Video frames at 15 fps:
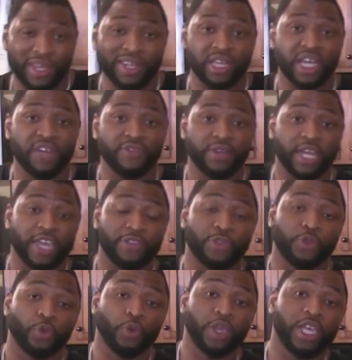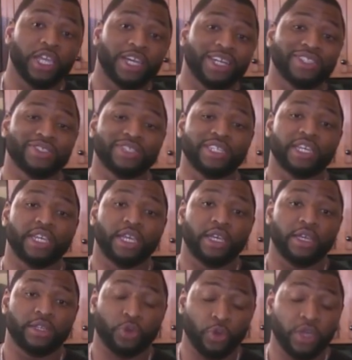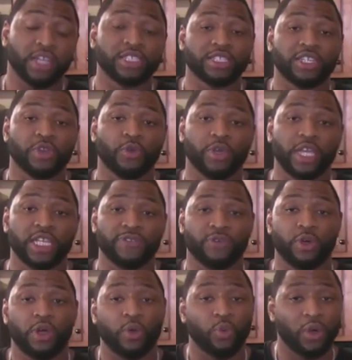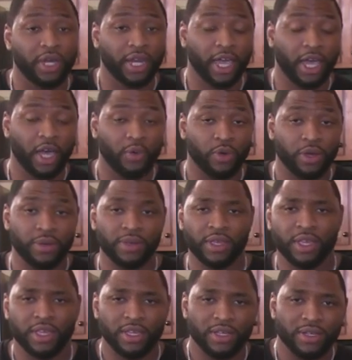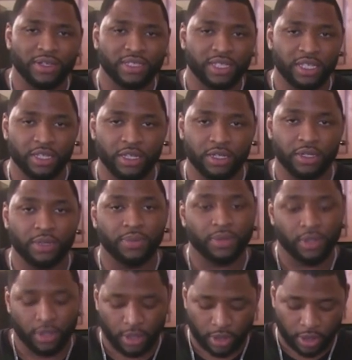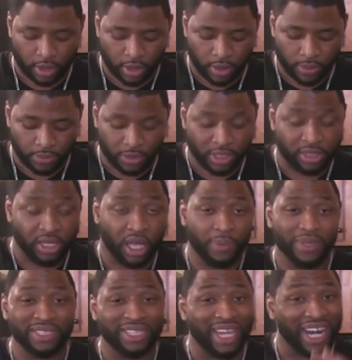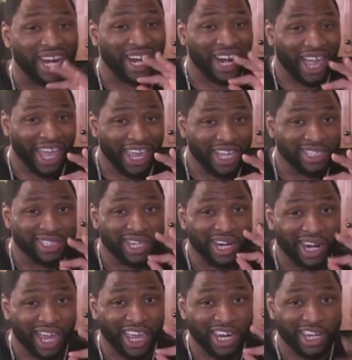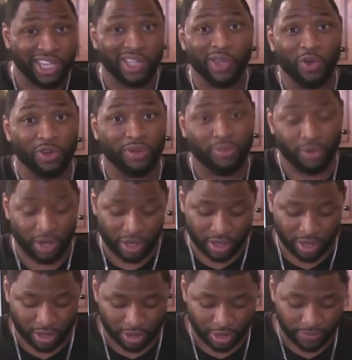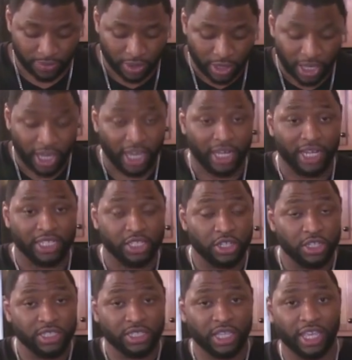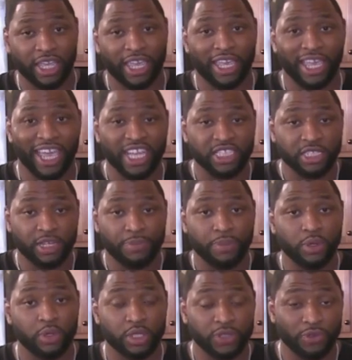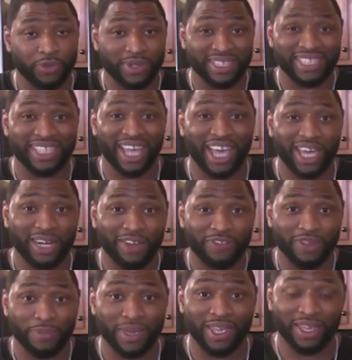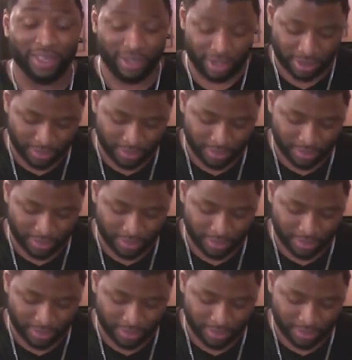in the oven at 300 degrees for 1 hour until the top is a light golden brown color and the cheesecake actually pulls from the side of the pan.